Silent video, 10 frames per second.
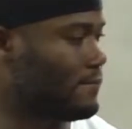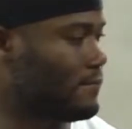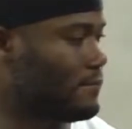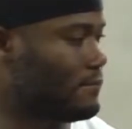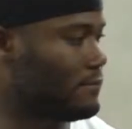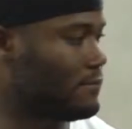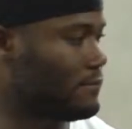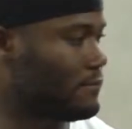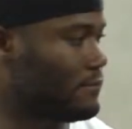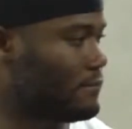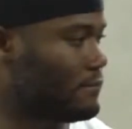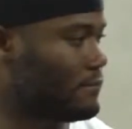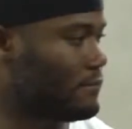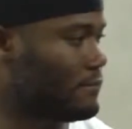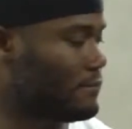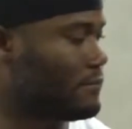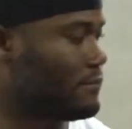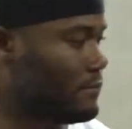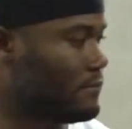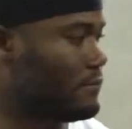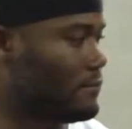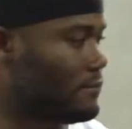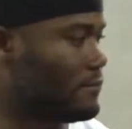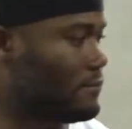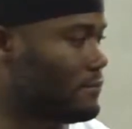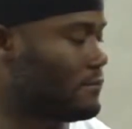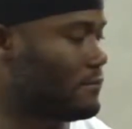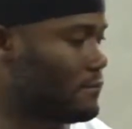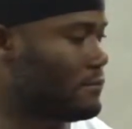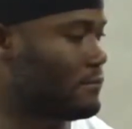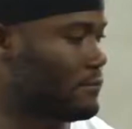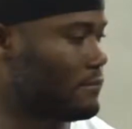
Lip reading: The person shown says nothing.